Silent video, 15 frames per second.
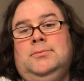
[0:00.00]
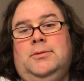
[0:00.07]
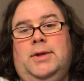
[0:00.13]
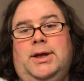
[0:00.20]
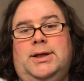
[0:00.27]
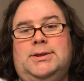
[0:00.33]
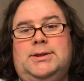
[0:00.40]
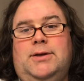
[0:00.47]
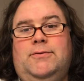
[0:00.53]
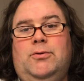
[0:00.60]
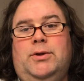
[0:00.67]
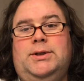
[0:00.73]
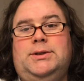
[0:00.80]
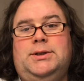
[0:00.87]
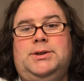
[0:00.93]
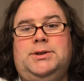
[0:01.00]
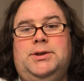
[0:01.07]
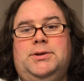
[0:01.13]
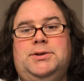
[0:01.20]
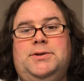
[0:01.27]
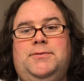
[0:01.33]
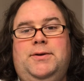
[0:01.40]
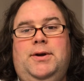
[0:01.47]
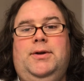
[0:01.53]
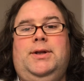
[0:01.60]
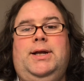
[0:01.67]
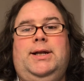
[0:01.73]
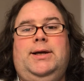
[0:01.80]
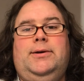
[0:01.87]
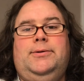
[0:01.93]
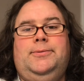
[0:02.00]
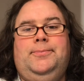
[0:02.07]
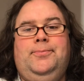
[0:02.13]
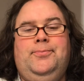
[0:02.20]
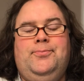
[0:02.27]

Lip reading: like I said, 46 years to figure that out.